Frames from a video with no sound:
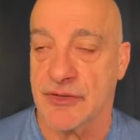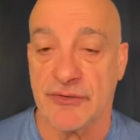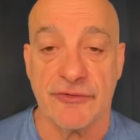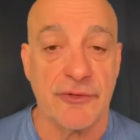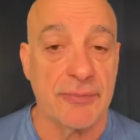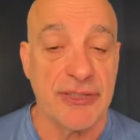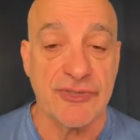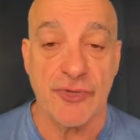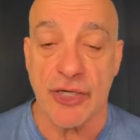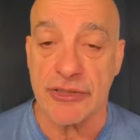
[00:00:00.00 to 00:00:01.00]
They'll either
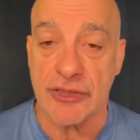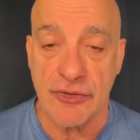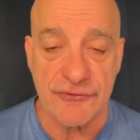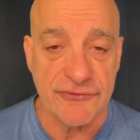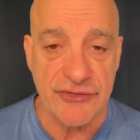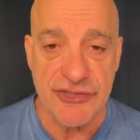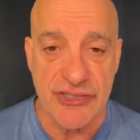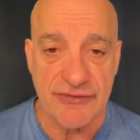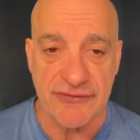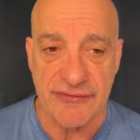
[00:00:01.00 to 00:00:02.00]
be drawn closer to
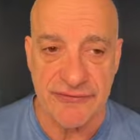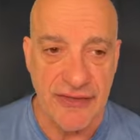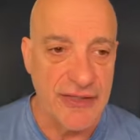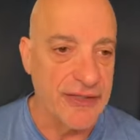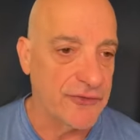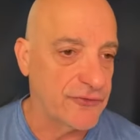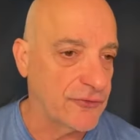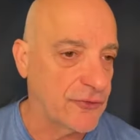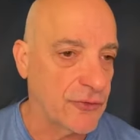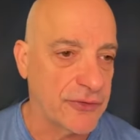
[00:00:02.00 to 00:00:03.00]
Jesus
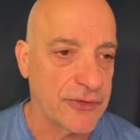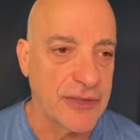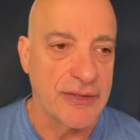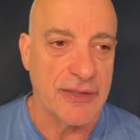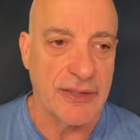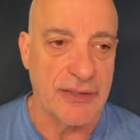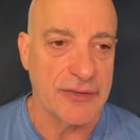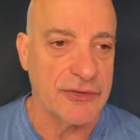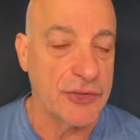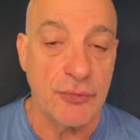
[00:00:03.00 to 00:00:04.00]
or
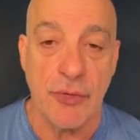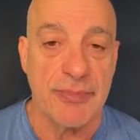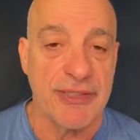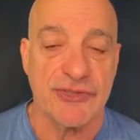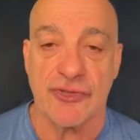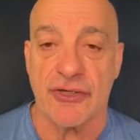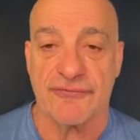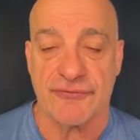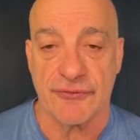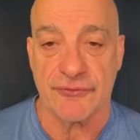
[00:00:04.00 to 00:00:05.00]
you will be
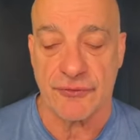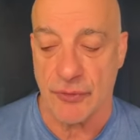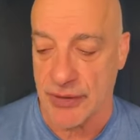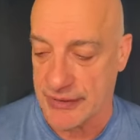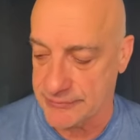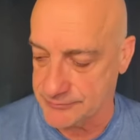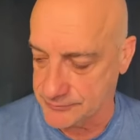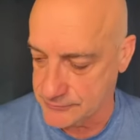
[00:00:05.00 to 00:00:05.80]
drawn further away.